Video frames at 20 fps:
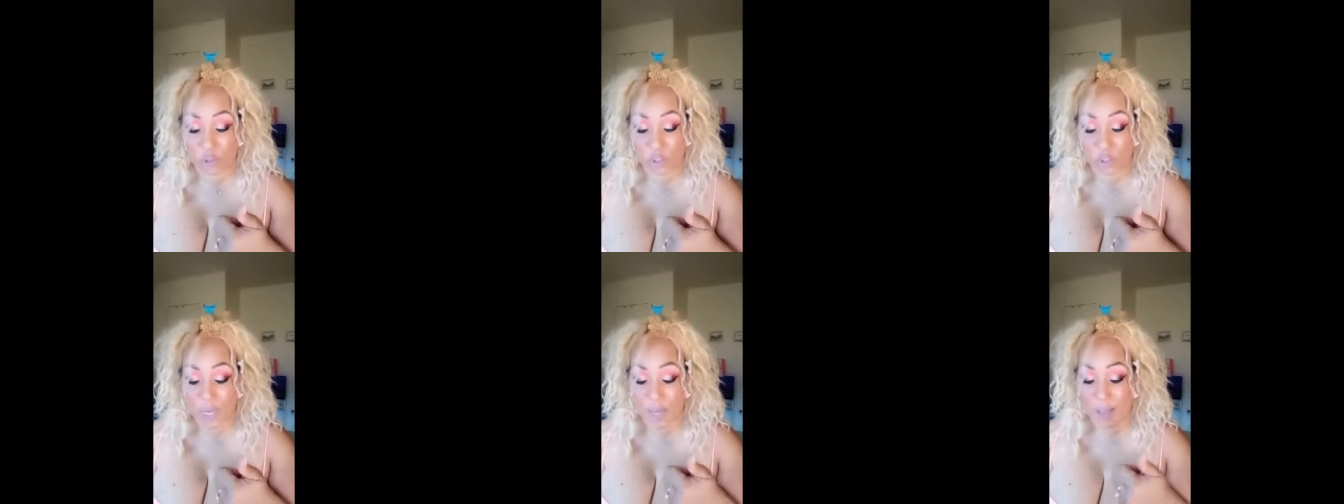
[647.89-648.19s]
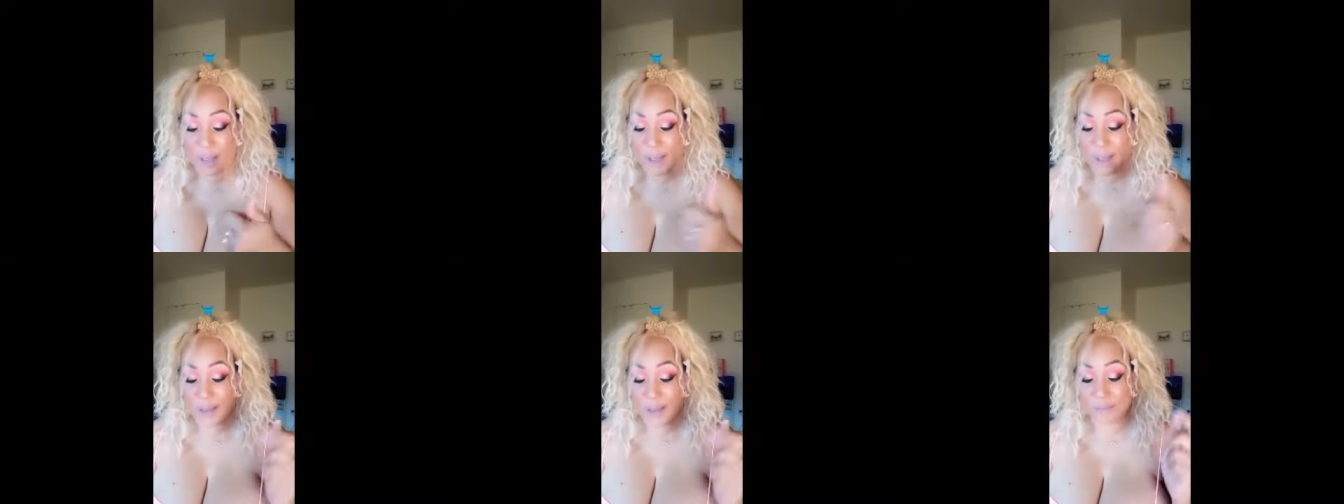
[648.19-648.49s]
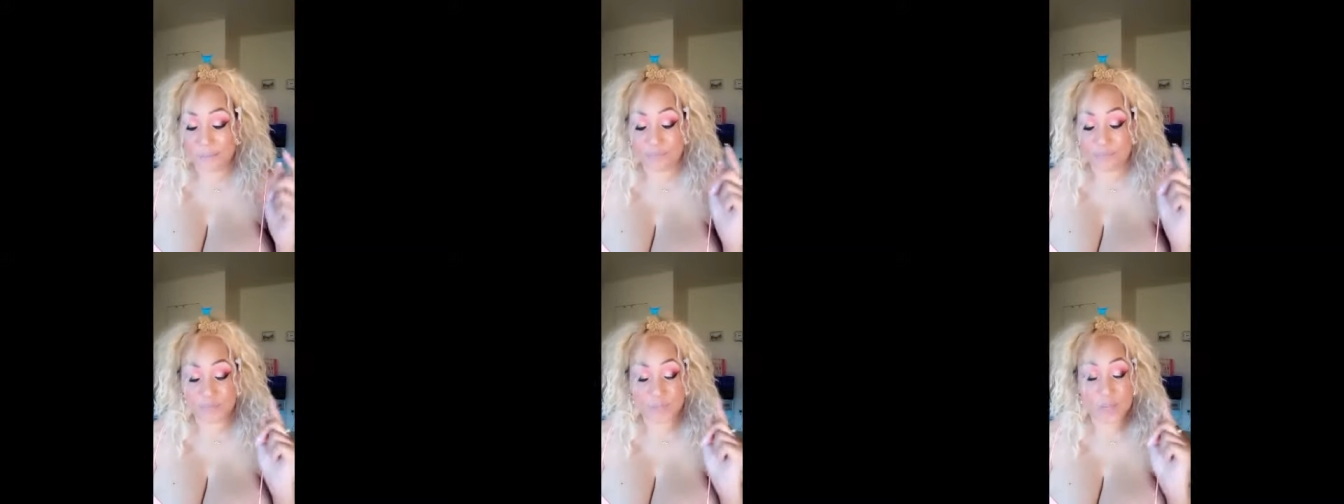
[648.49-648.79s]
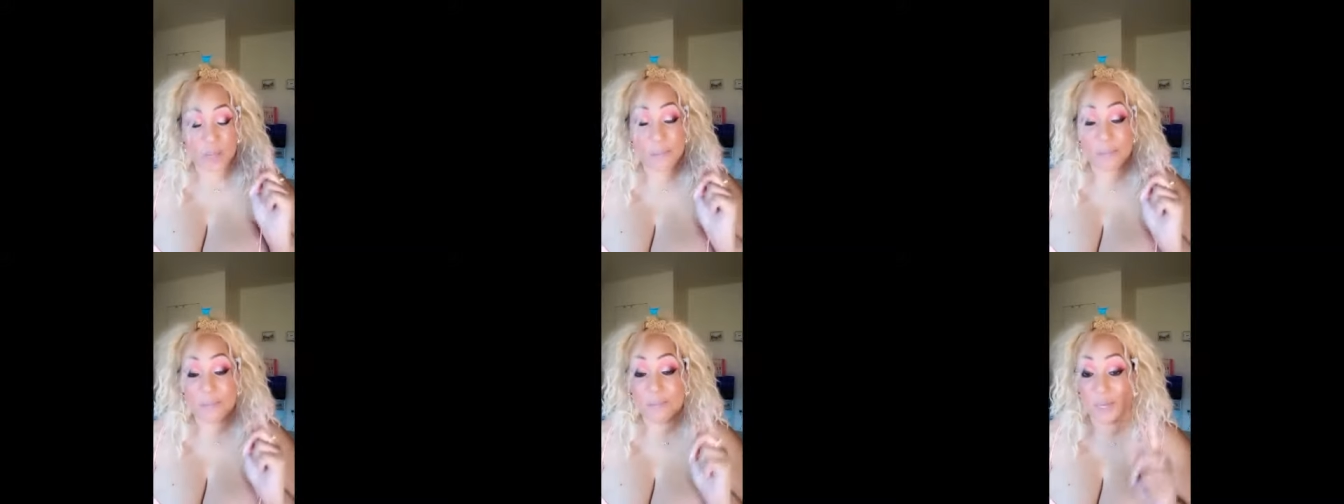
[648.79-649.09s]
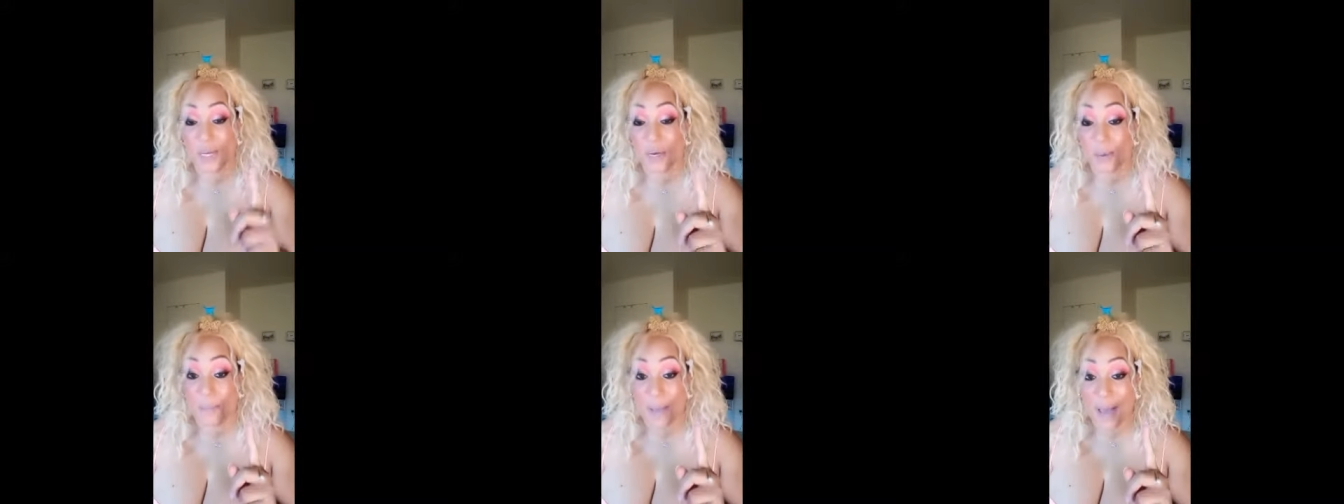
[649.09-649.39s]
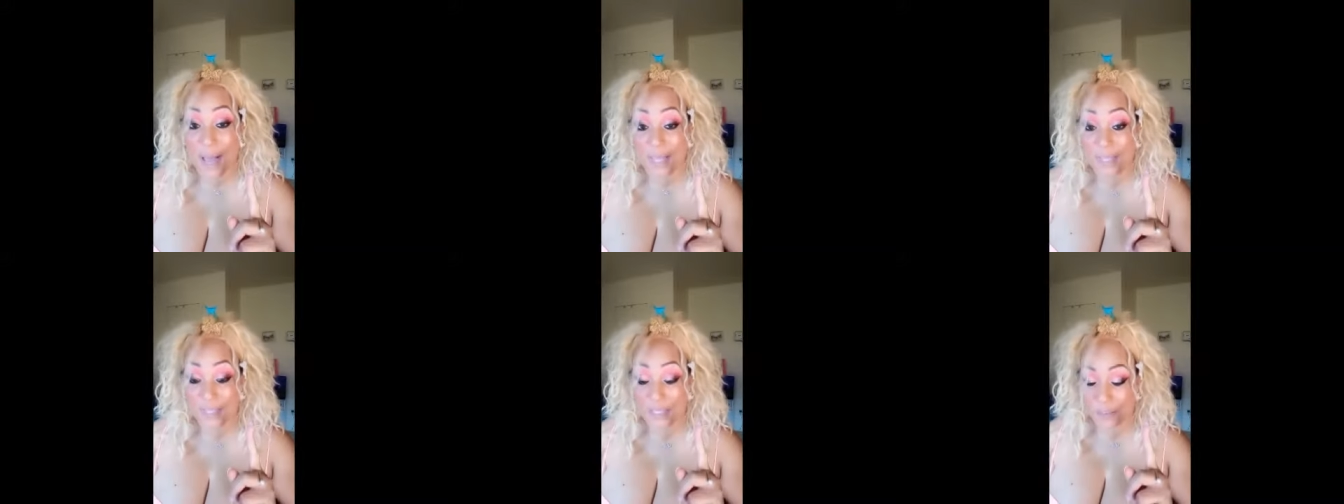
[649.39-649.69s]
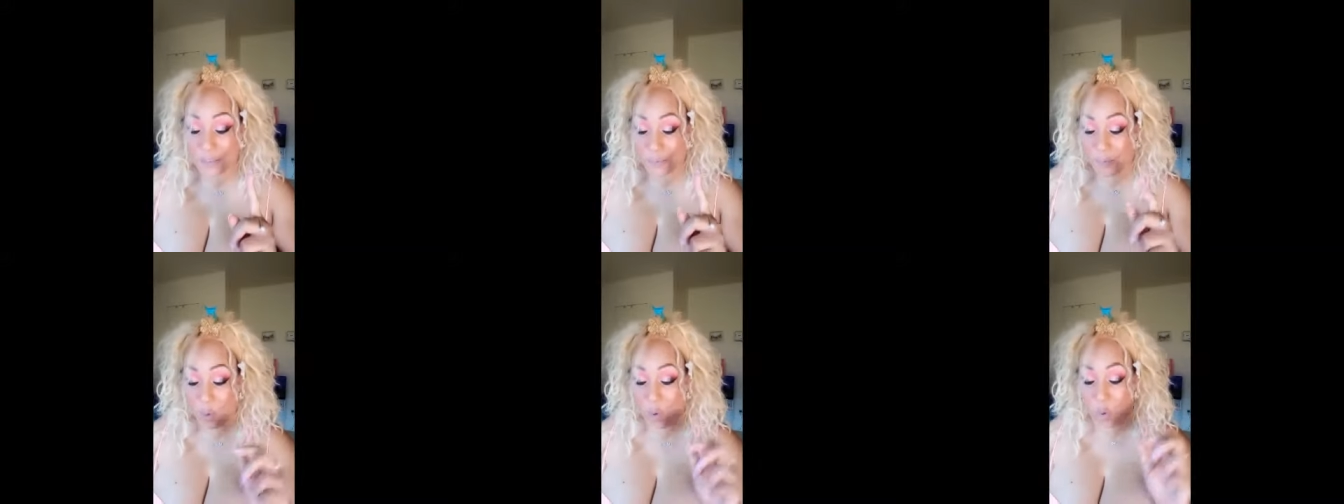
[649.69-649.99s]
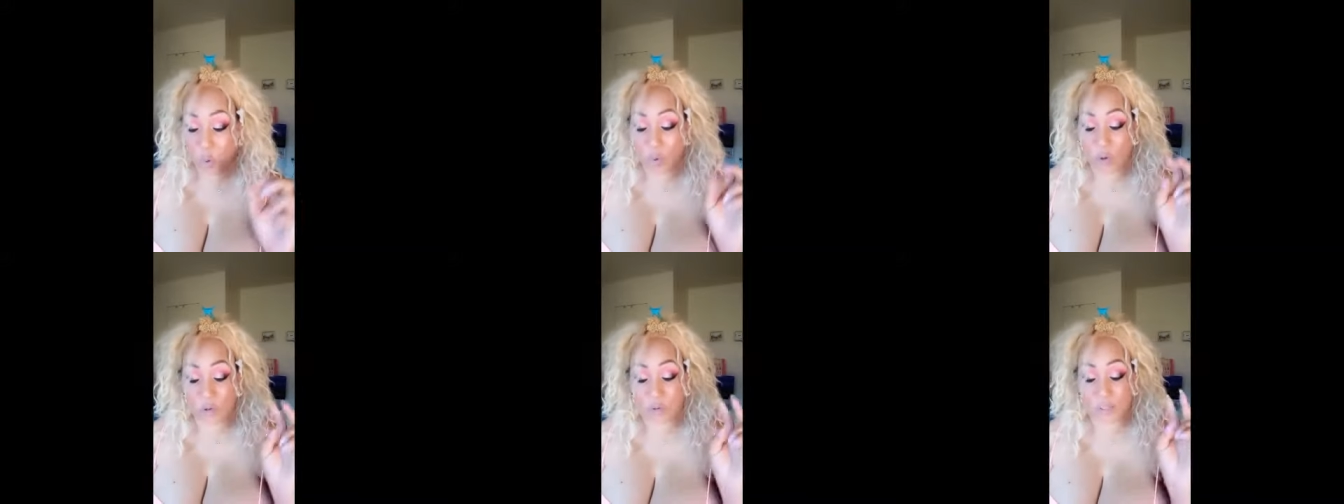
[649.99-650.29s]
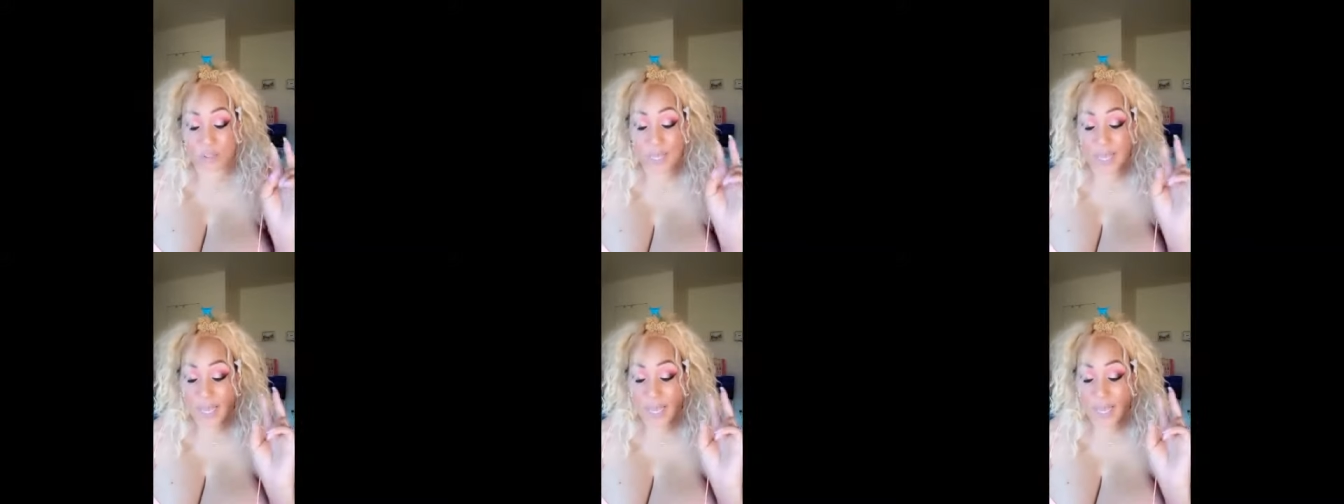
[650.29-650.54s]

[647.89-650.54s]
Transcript: shine minimizes pores,